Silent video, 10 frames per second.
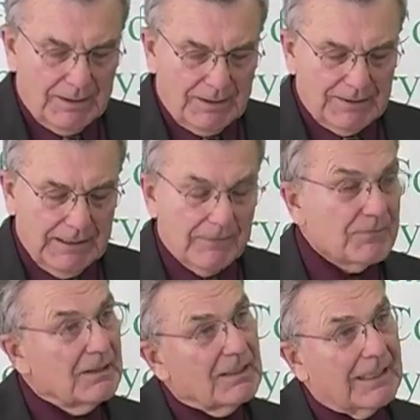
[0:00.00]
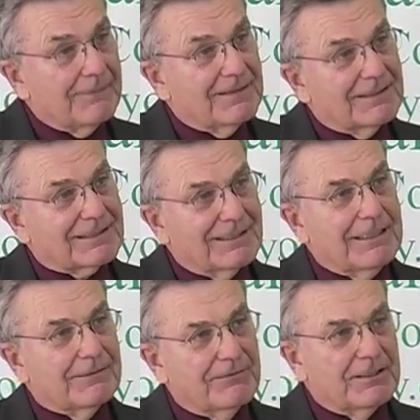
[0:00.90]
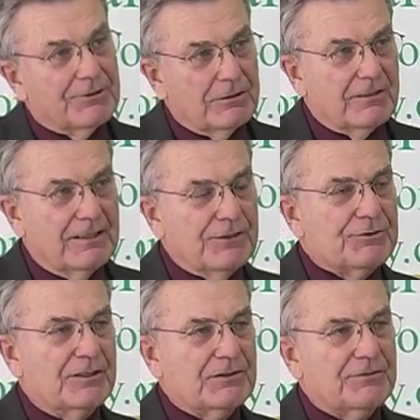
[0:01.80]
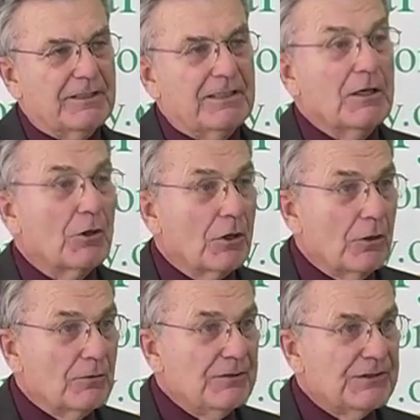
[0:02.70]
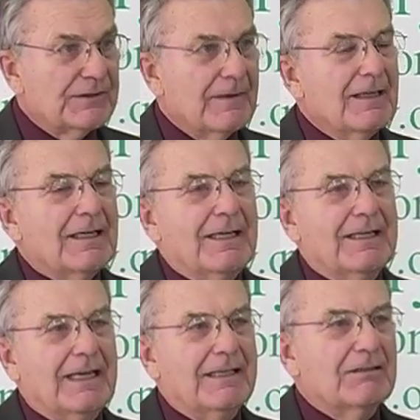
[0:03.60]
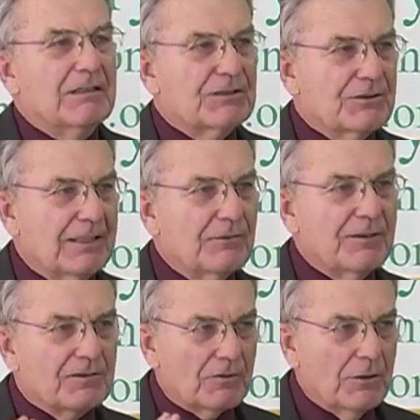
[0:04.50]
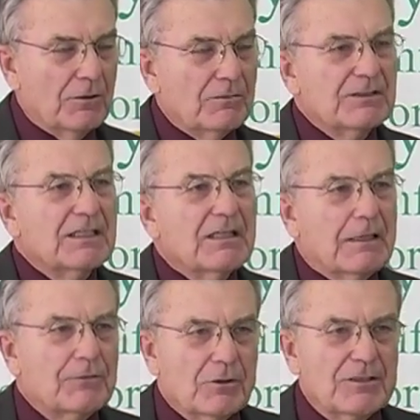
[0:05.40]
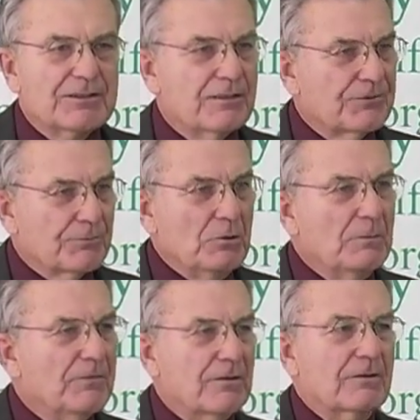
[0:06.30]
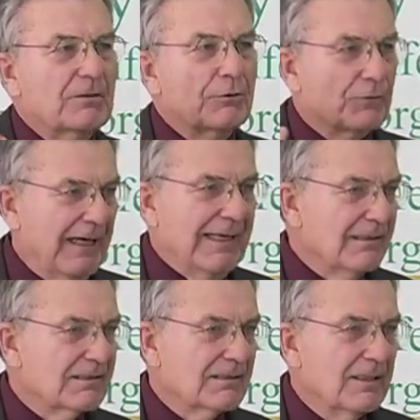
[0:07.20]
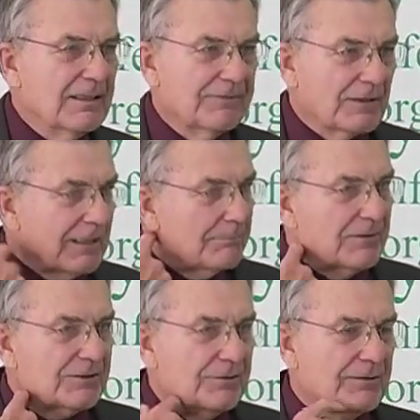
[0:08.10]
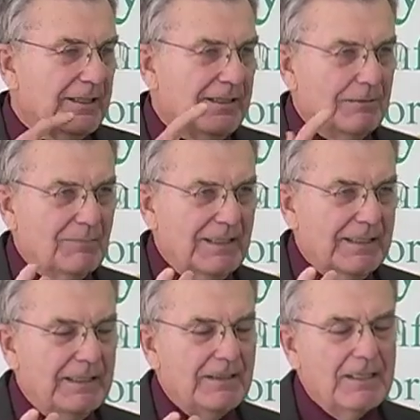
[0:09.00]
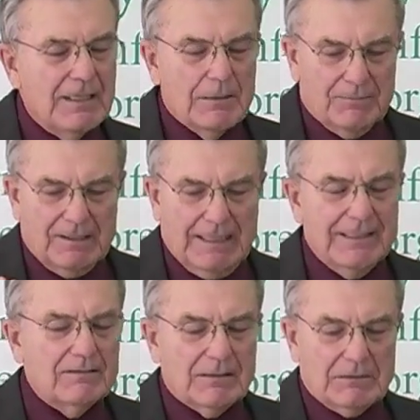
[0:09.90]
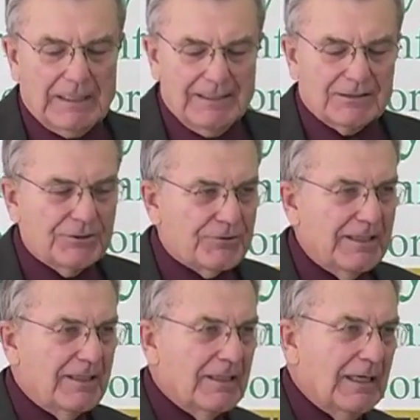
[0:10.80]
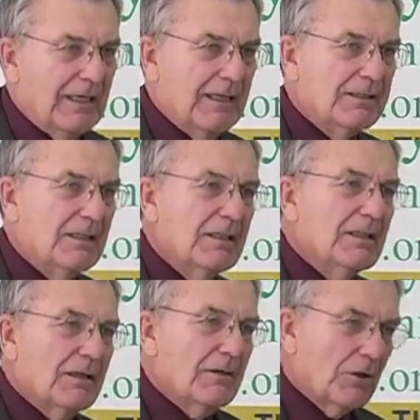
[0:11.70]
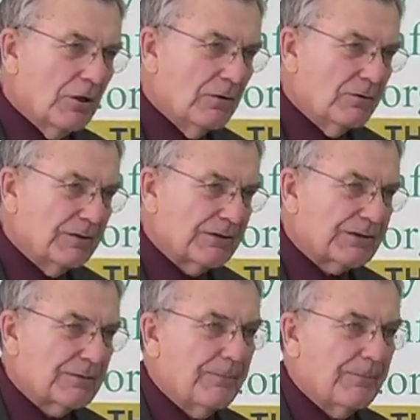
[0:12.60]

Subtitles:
Now, obviously, if we can do it with interest-free loans, and I stuck with loans, of course there's room for grants if the government's creating the money, but I concentrated on loans.